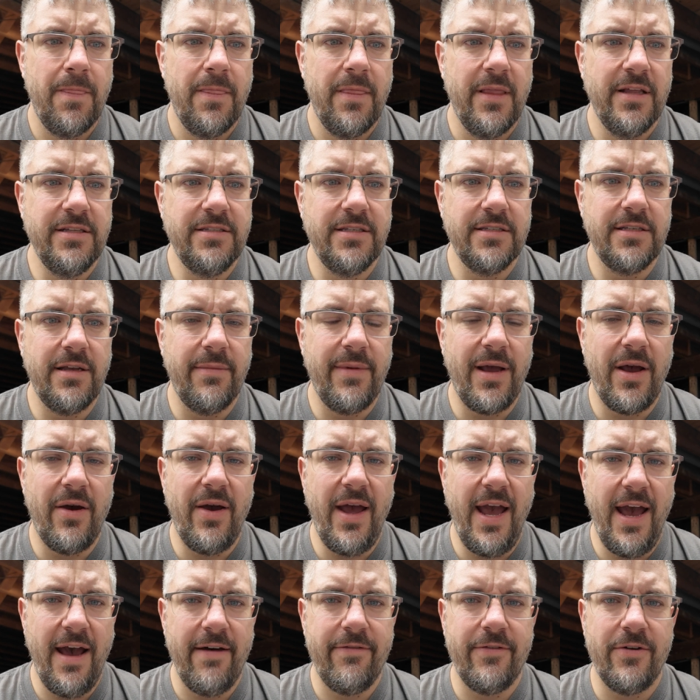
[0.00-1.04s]
This is coming out
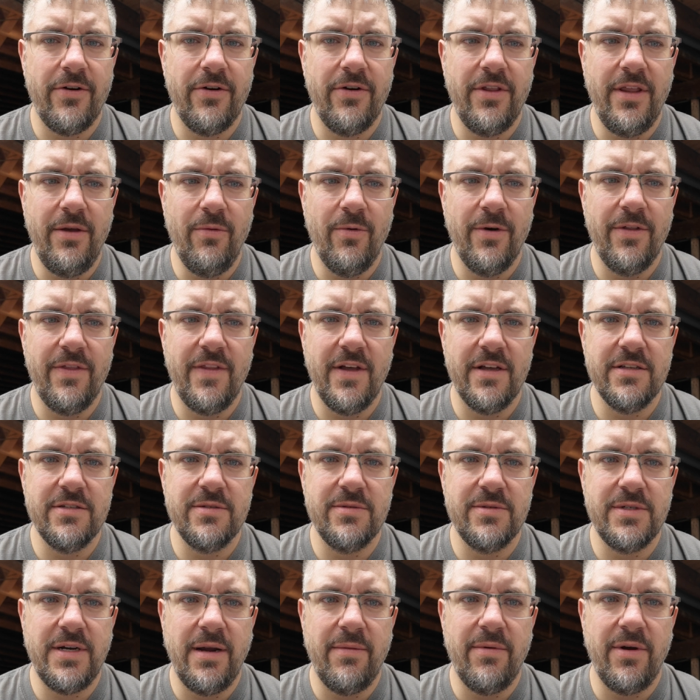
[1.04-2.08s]
after the 1,000
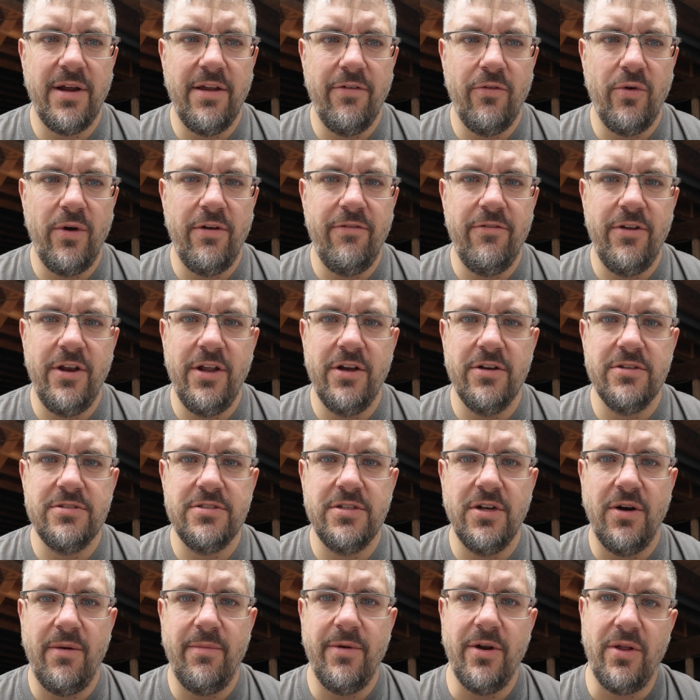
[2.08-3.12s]
subscriber giveaway video,
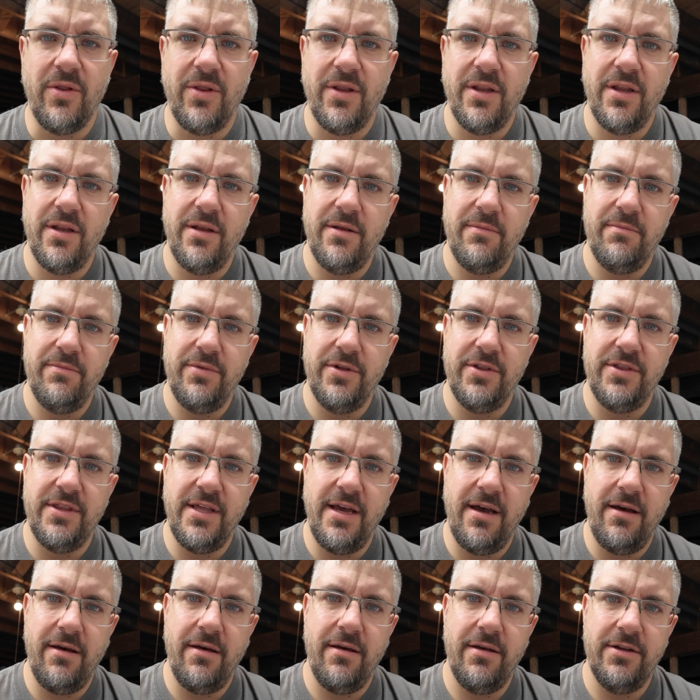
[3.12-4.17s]
so I'm going to put
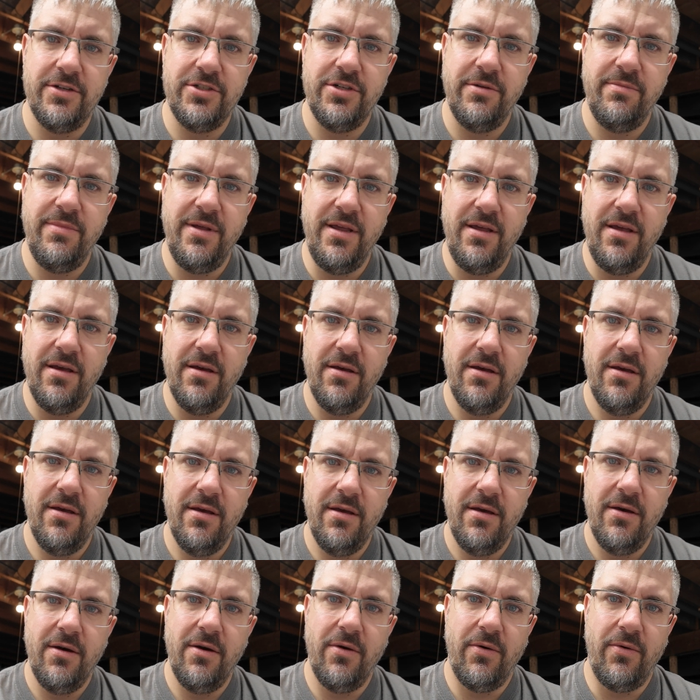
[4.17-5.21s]
that, should be
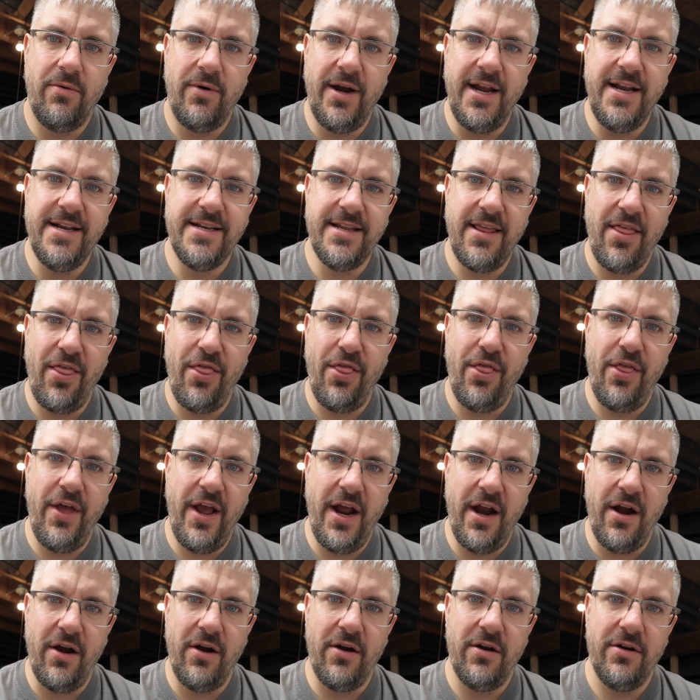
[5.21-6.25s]
right
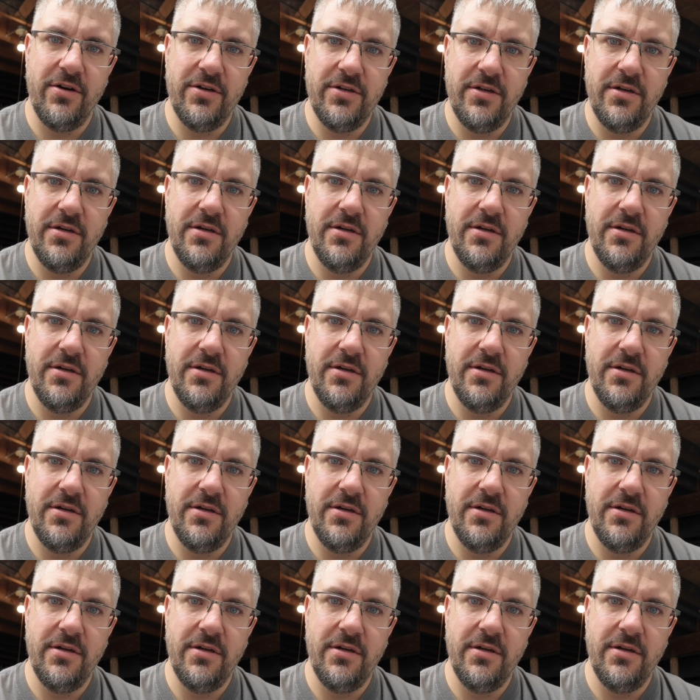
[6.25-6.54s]
there.